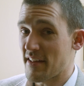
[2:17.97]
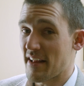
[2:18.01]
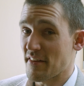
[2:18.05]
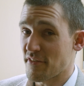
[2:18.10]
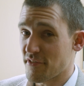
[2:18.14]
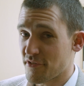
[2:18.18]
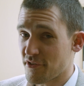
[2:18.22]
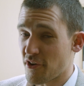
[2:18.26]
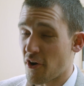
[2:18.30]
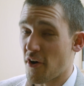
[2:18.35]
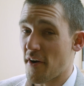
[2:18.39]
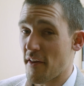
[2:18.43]
that
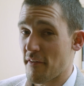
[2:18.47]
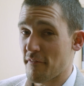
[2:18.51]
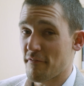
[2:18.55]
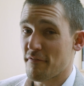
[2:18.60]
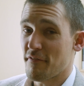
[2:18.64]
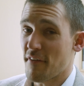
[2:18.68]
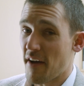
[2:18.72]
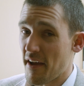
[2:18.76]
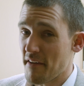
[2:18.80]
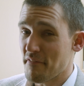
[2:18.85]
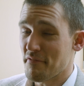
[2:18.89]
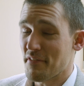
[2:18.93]
start
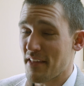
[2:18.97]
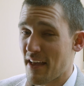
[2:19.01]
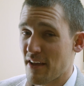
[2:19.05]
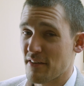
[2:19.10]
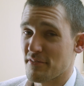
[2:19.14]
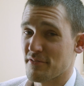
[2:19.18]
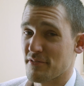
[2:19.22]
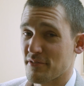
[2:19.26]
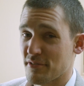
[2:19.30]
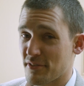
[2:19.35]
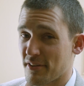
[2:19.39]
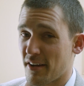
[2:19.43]
at
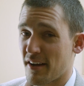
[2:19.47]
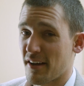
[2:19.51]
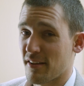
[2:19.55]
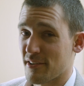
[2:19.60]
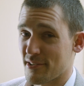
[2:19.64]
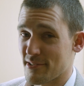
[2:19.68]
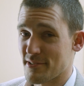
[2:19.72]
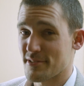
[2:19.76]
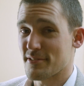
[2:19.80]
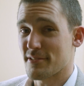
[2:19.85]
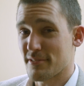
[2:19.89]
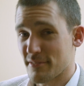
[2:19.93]

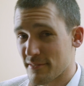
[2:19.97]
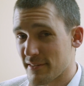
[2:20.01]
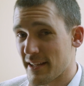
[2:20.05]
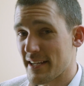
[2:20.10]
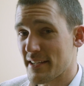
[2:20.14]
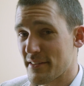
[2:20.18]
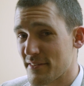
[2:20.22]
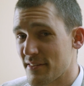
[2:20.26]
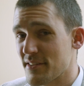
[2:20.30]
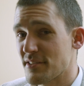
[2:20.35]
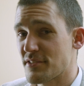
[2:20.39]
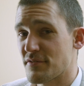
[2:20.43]
$5,000
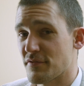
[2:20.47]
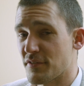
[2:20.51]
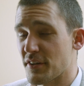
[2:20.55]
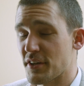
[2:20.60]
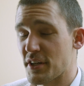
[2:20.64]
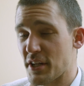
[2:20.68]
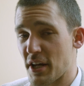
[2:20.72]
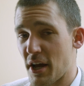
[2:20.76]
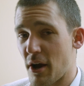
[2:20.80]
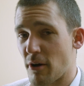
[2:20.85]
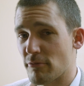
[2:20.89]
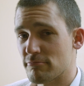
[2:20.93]
like this
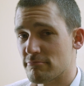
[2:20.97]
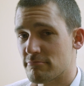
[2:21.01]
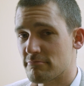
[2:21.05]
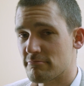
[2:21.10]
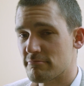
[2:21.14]
video?